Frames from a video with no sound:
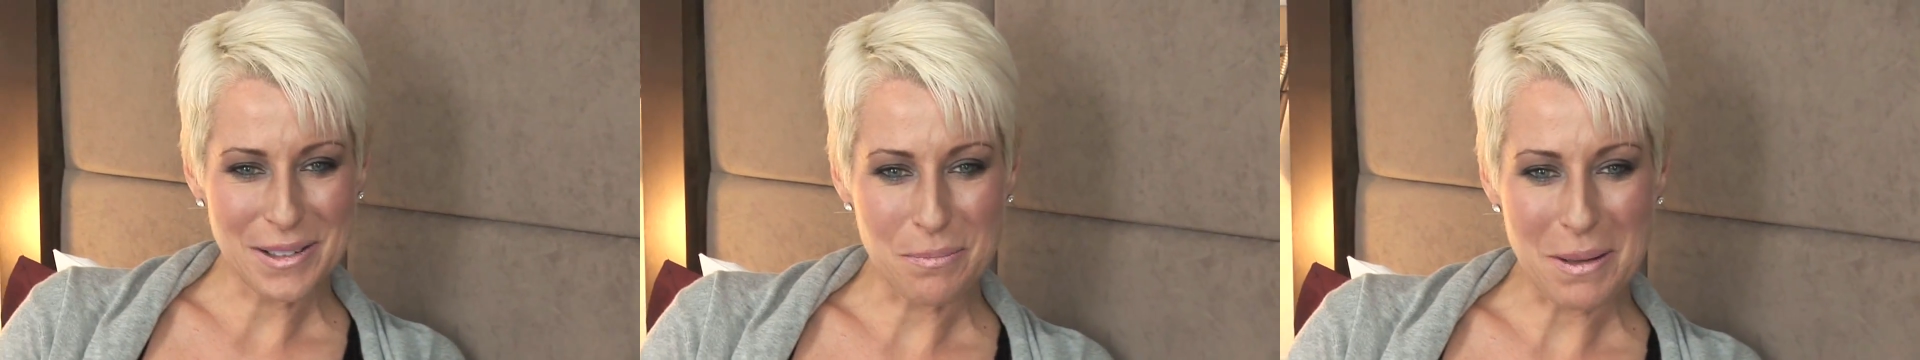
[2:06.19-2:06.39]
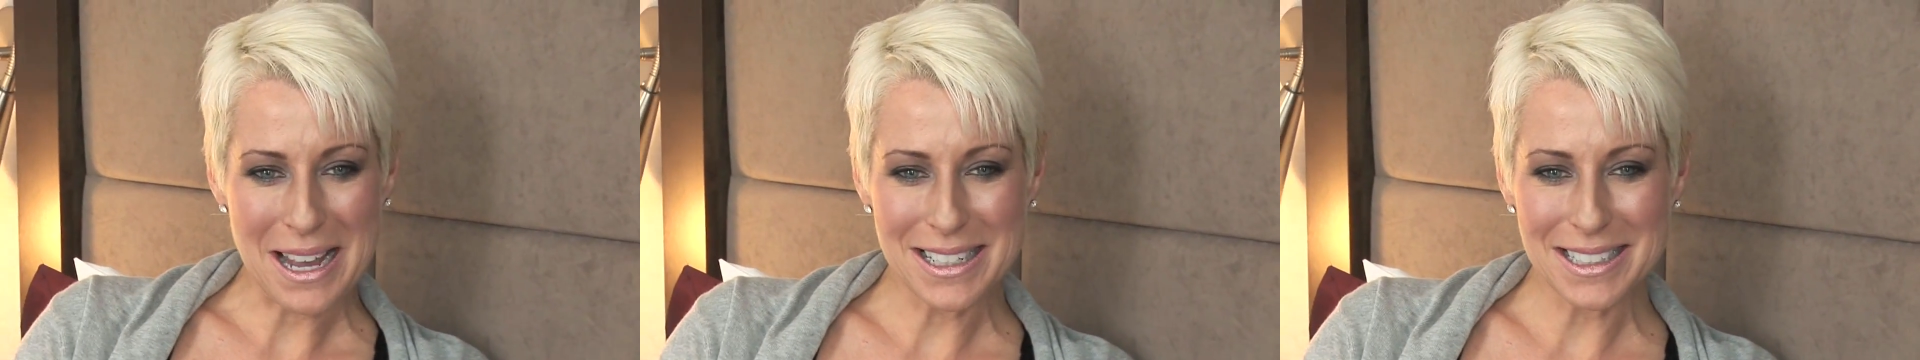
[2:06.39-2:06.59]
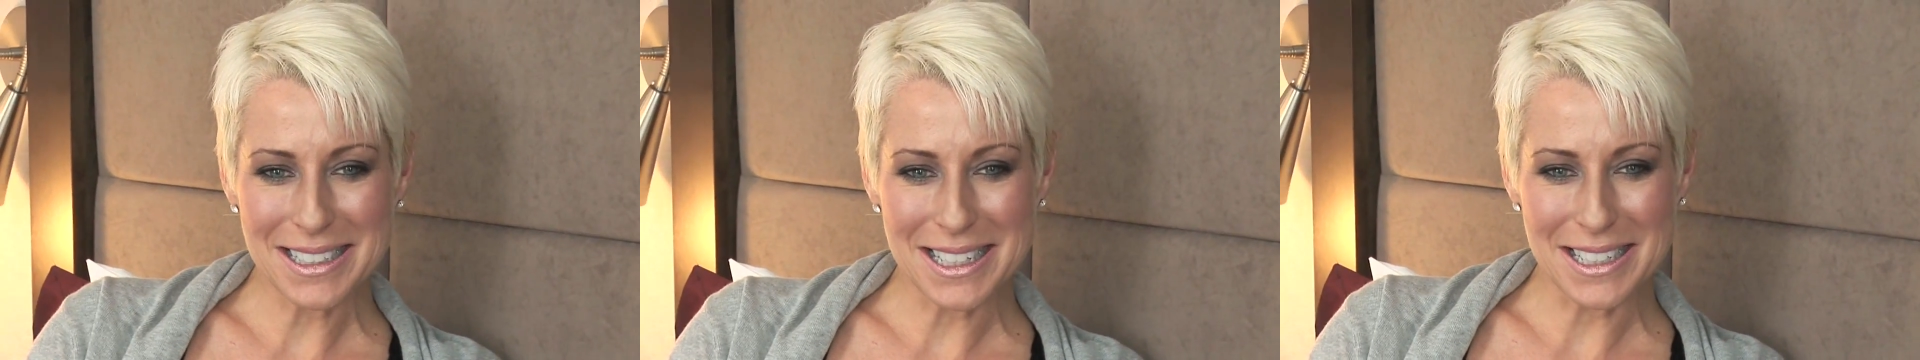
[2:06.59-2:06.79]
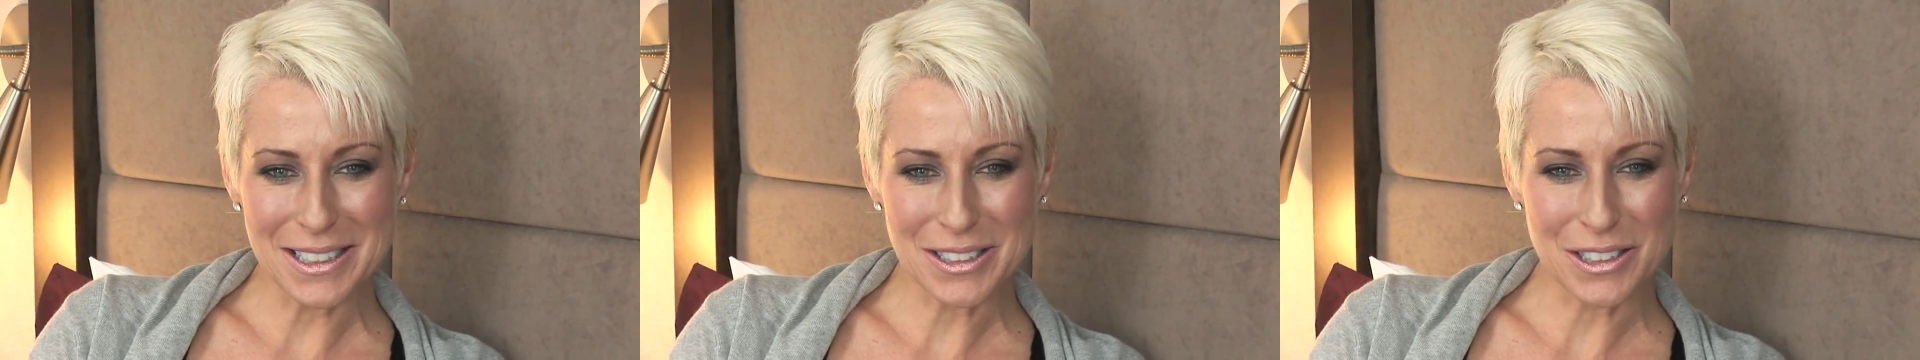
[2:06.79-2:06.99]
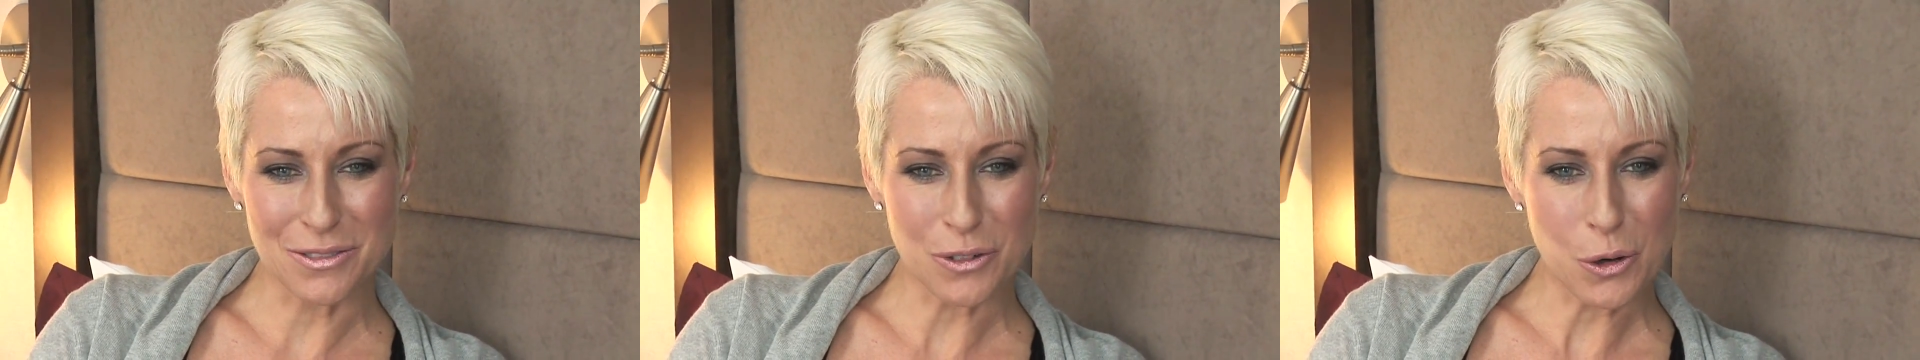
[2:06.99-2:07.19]
Made a
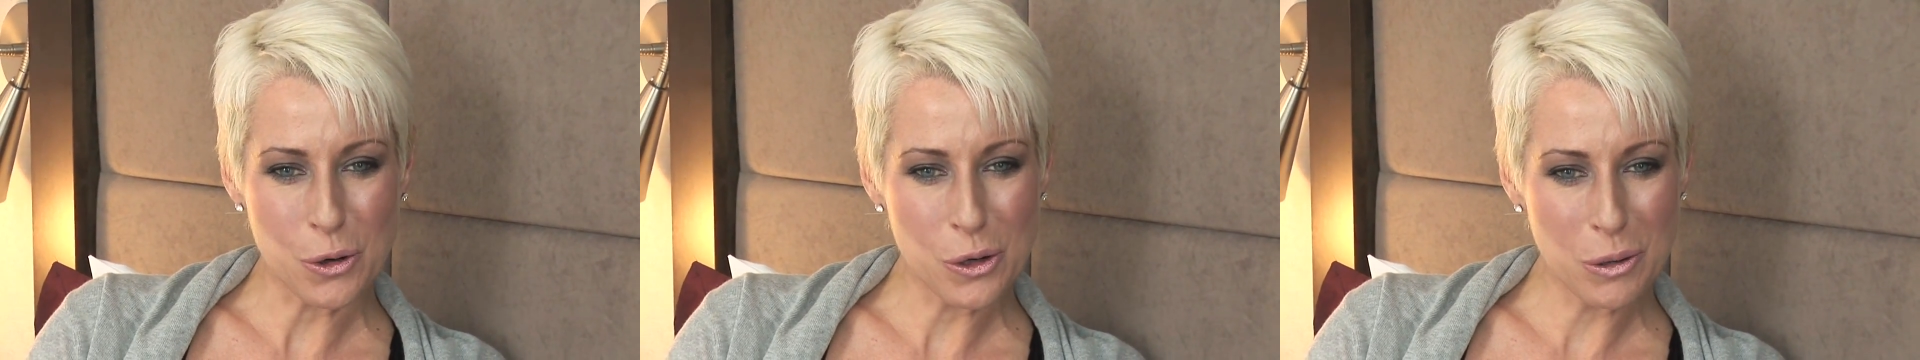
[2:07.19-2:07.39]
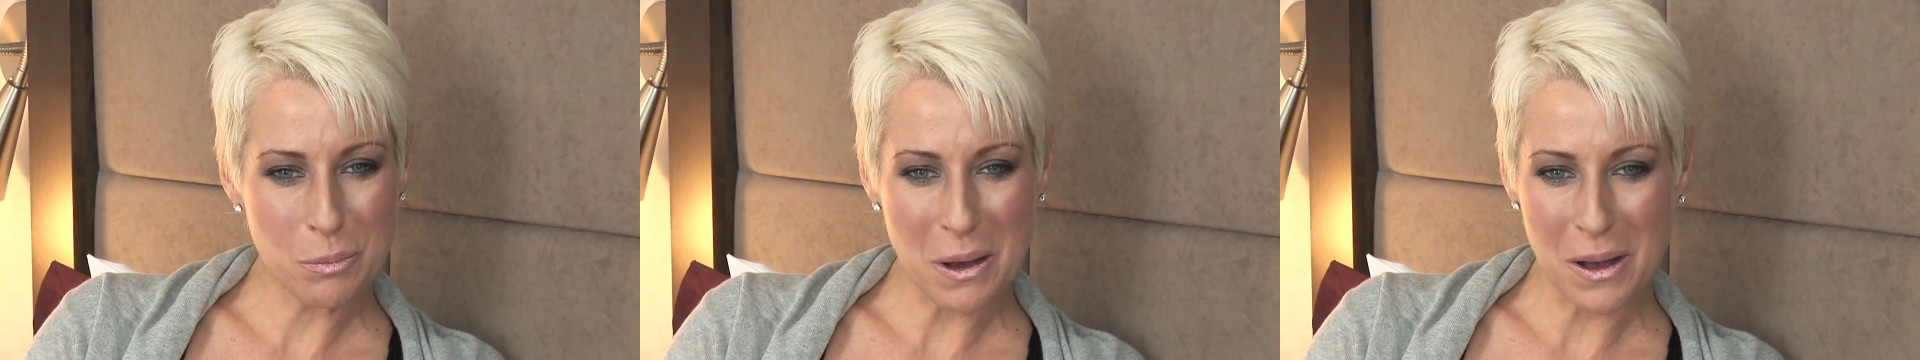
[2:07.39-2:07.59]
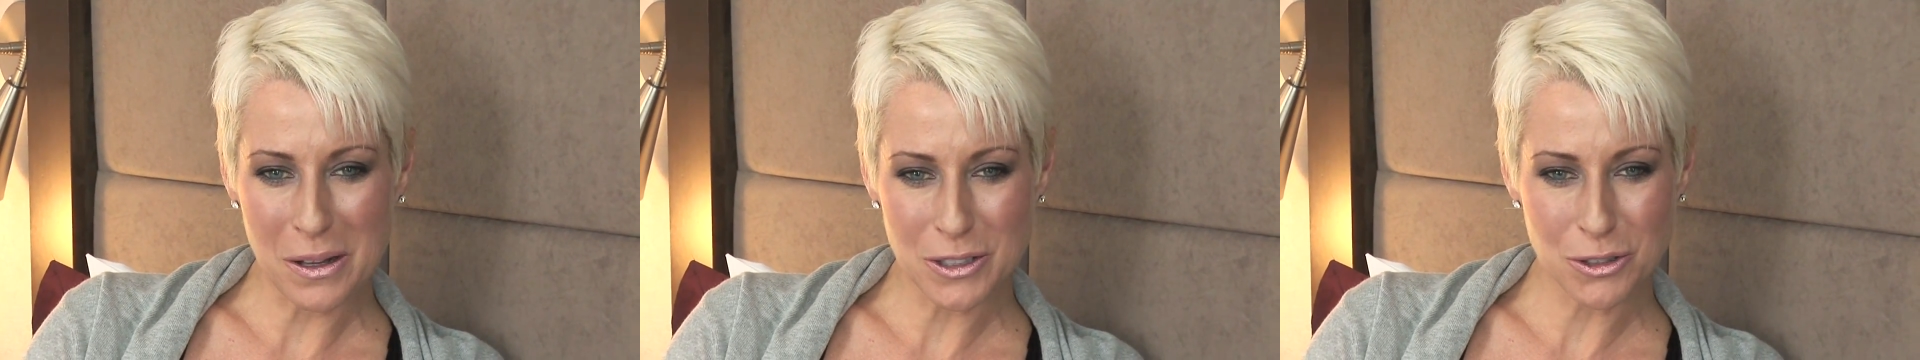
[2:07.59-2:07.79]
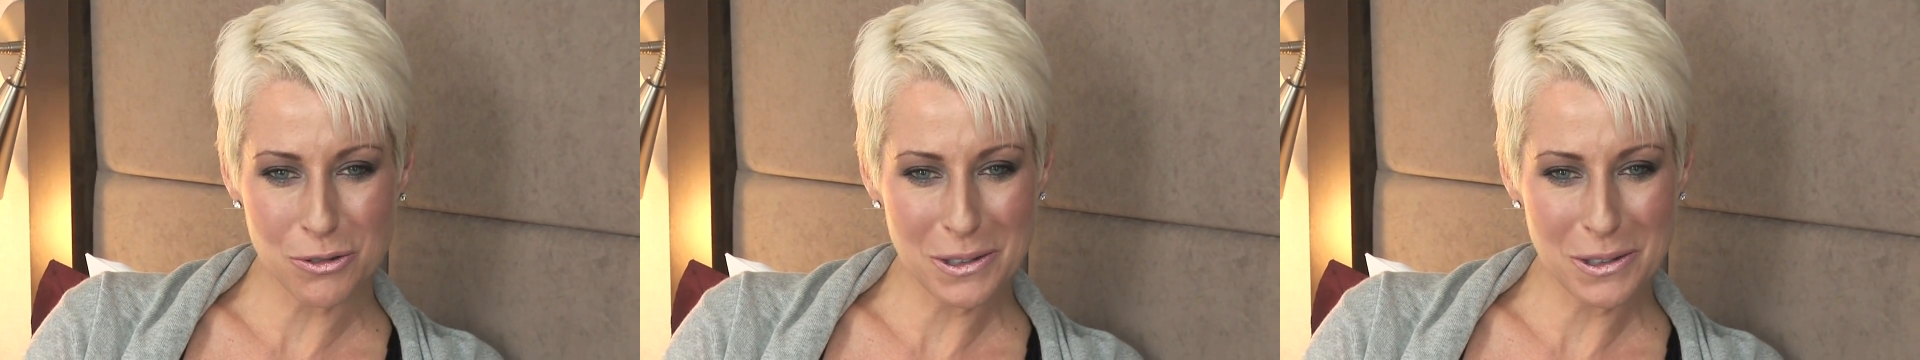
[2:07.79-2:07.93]
list of all past